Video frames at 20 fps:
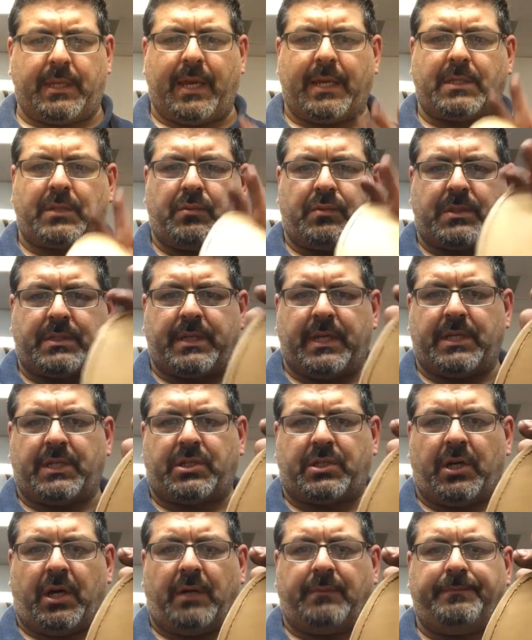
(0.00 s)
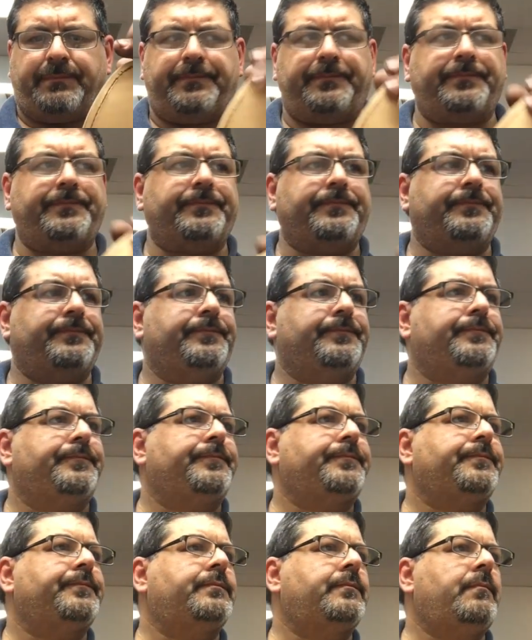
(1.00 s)
that's all stitched on.
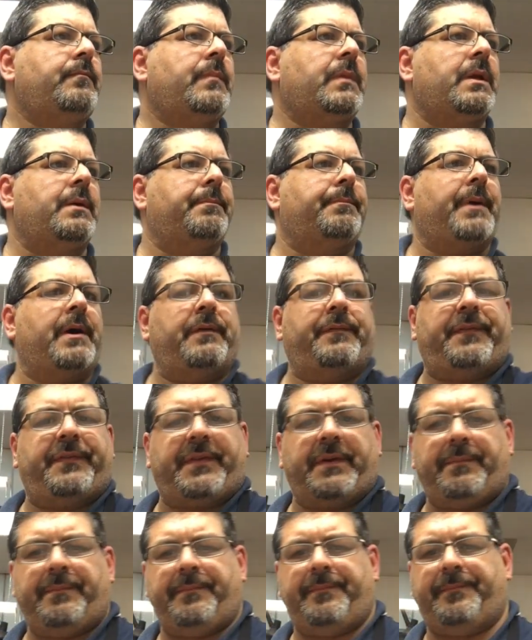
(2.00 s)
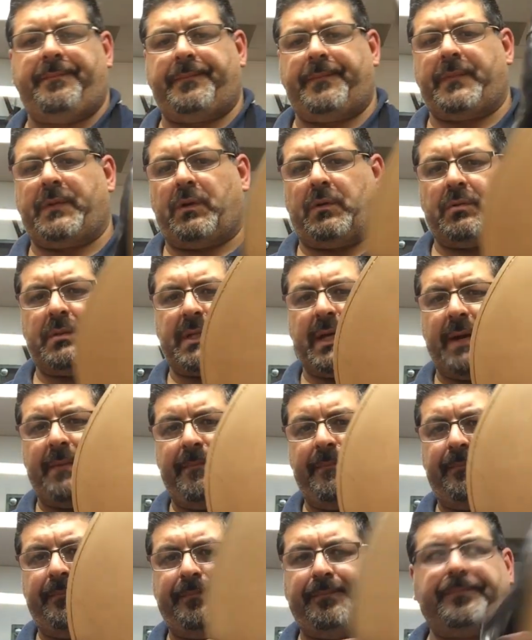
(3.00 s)
Both of them, all
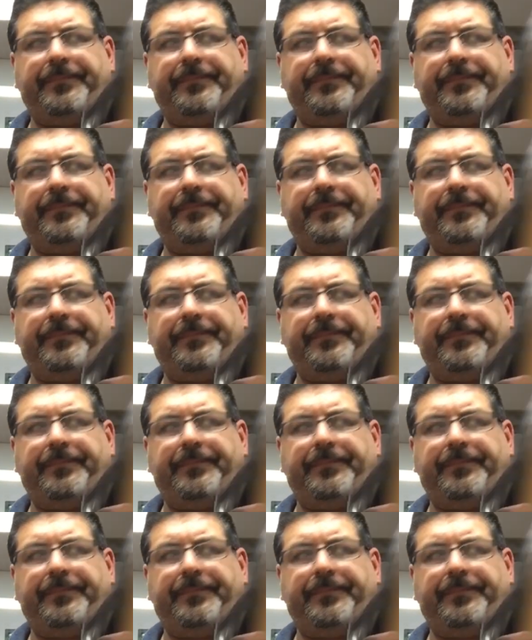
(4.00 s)
done.